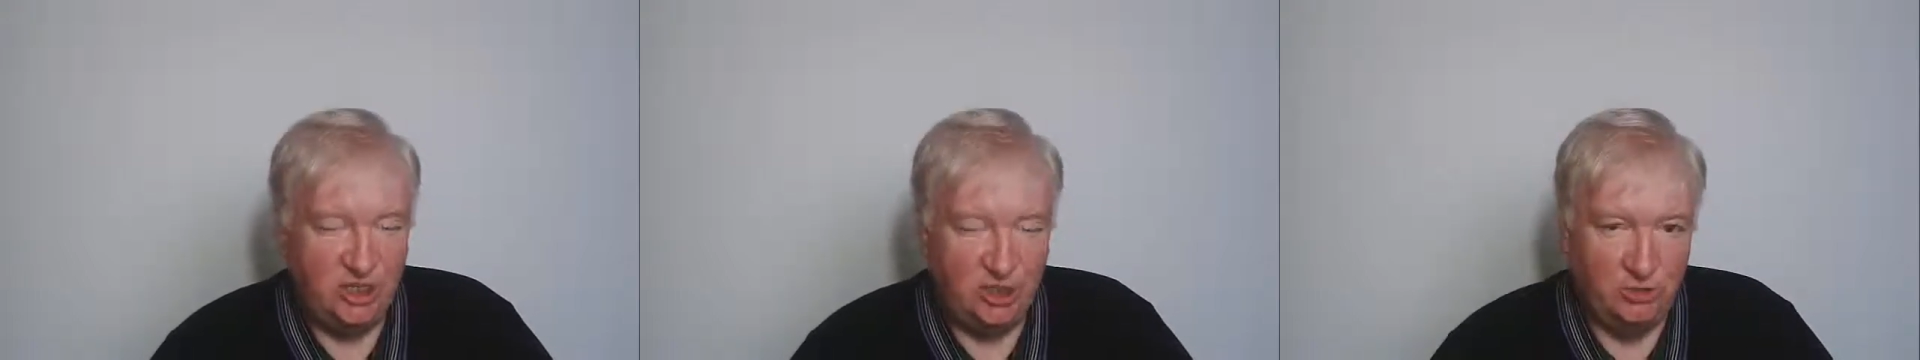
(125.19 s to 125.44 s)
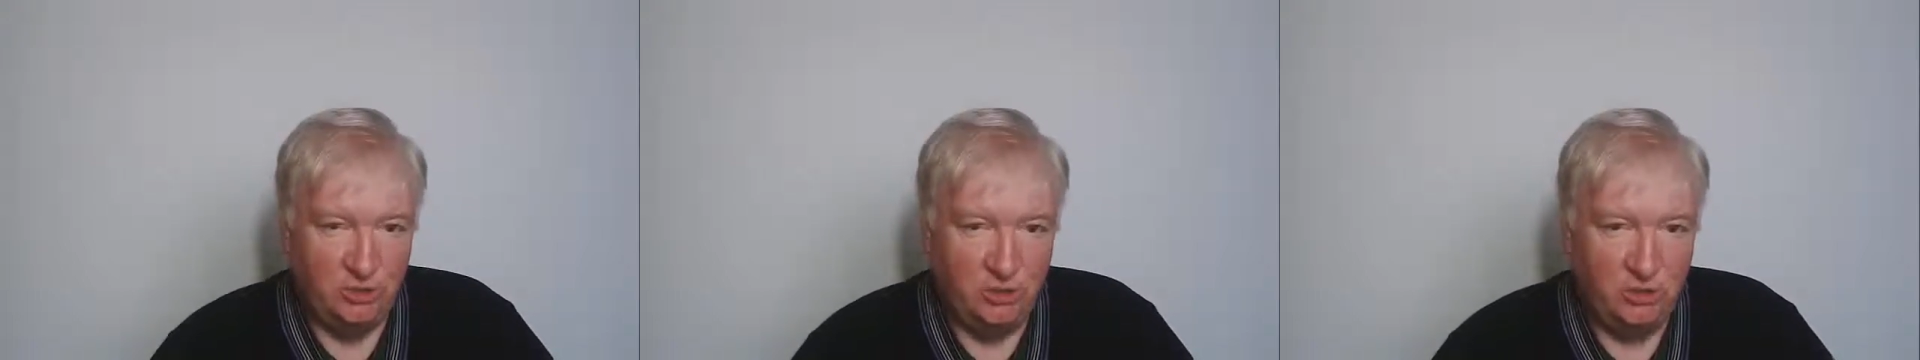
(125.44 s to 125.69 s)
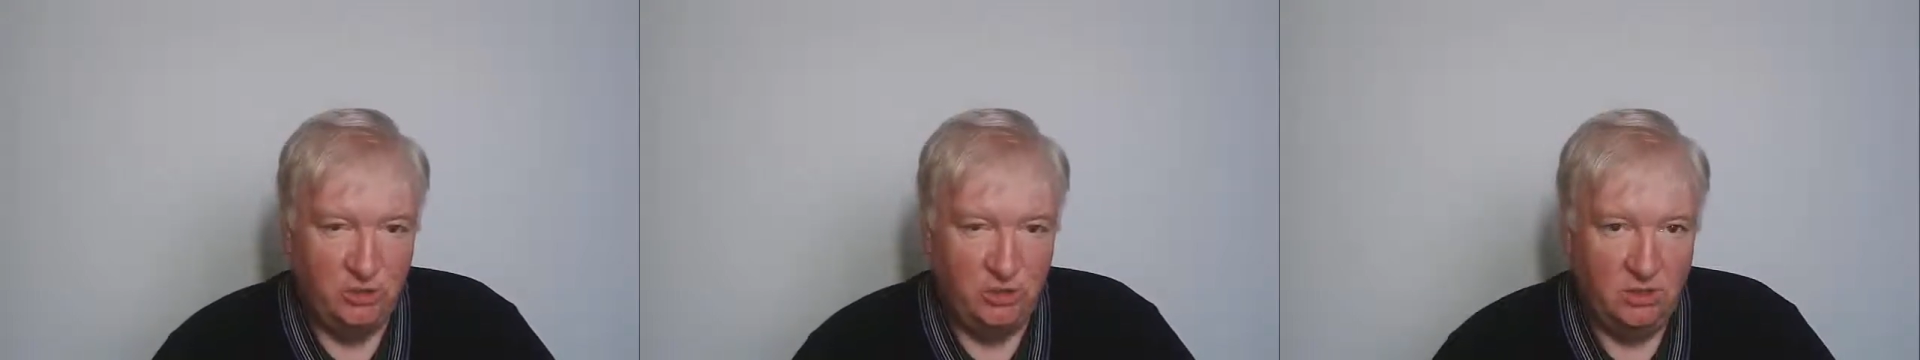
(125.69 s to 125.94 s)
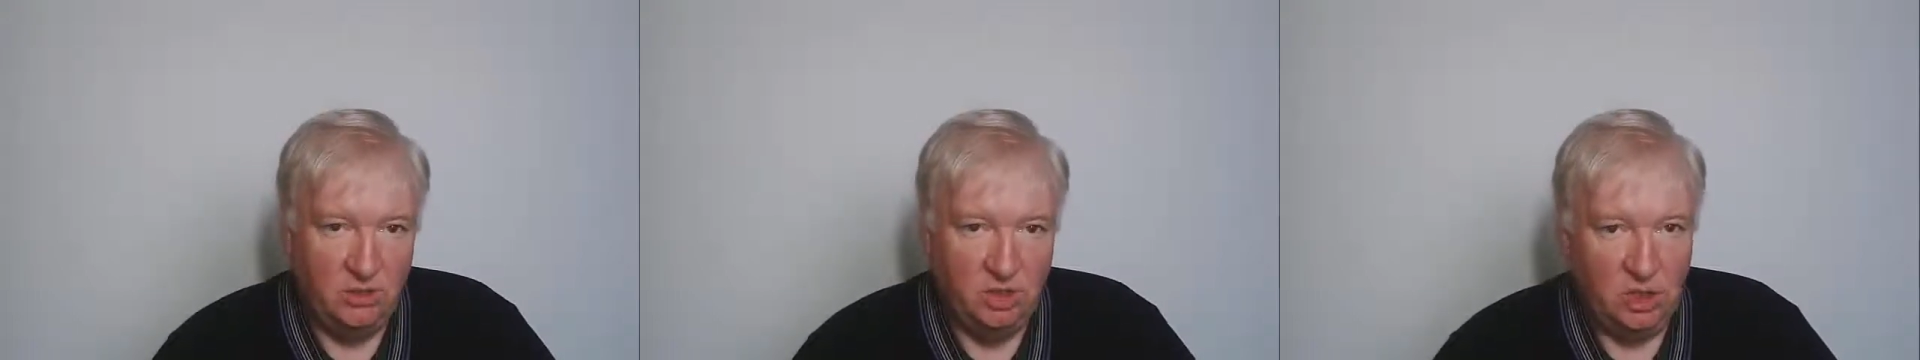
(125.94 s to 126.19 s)
you,
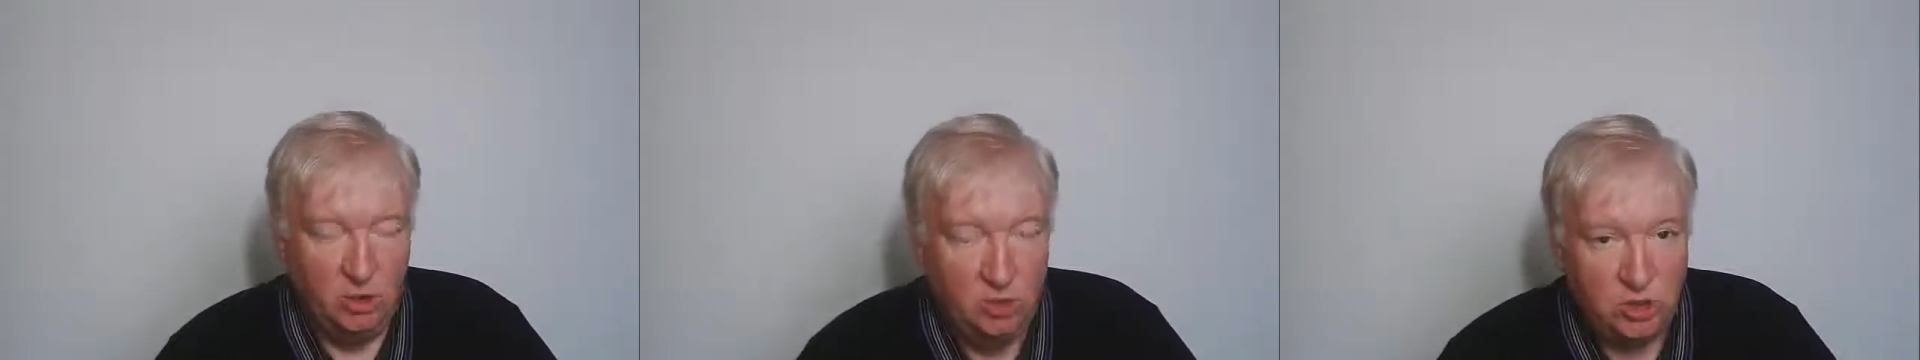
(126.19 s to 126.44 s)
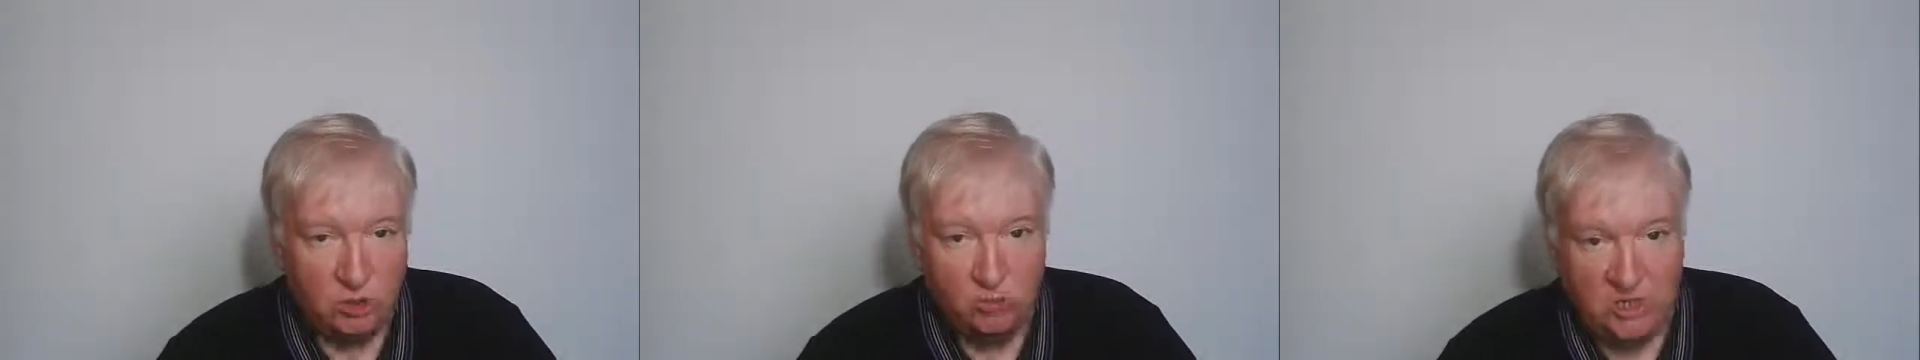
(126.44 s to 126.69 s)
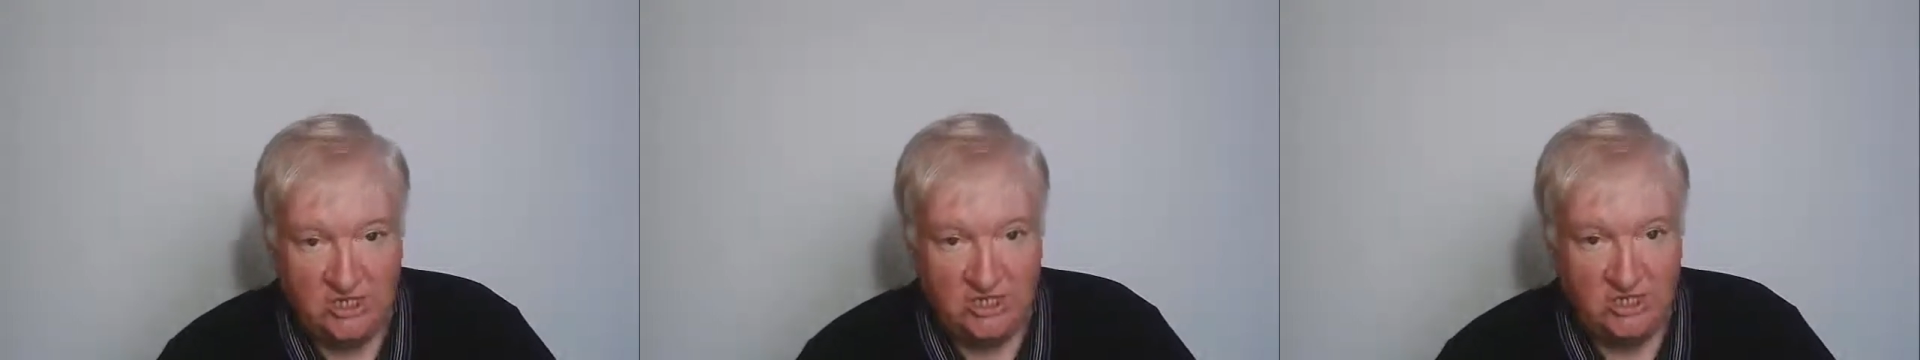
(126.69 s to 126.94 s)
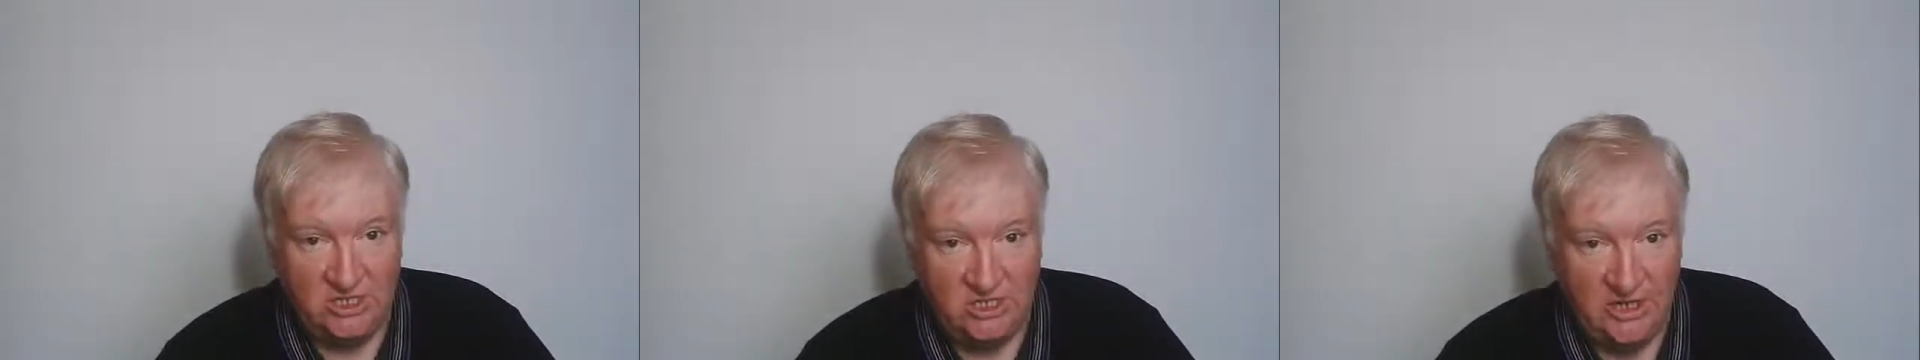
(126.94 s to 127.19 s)
you don't
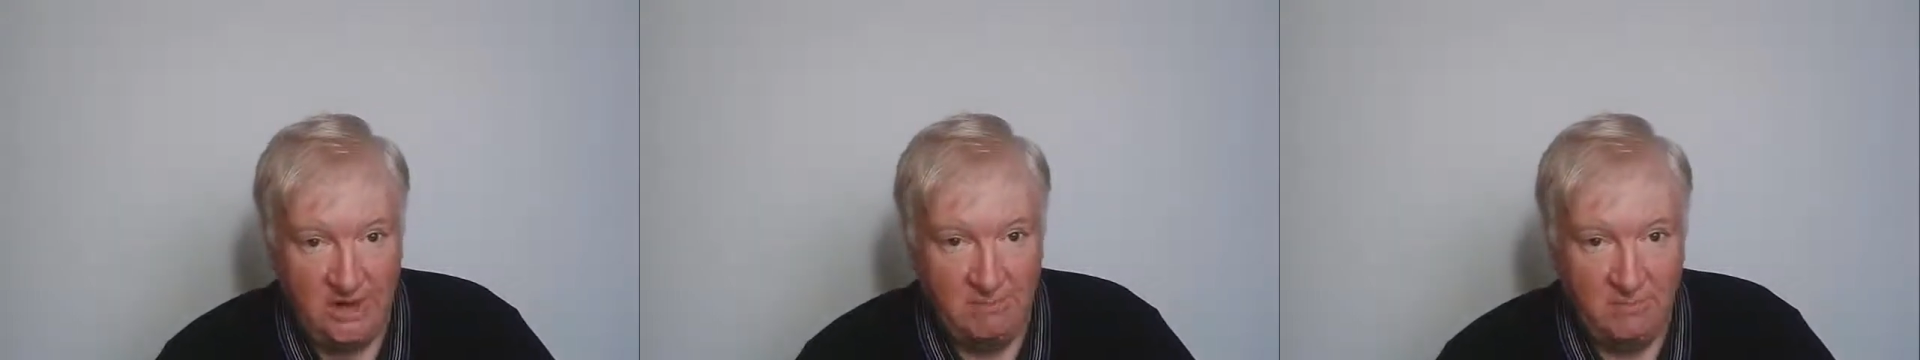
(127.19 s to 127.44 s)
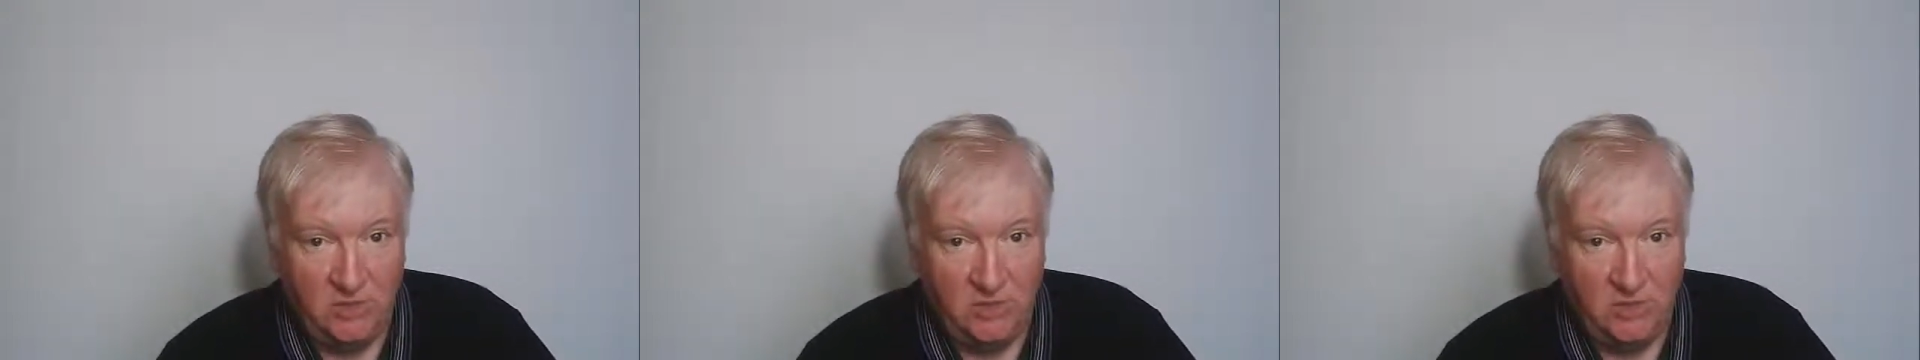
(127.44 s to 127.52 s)
listen to them.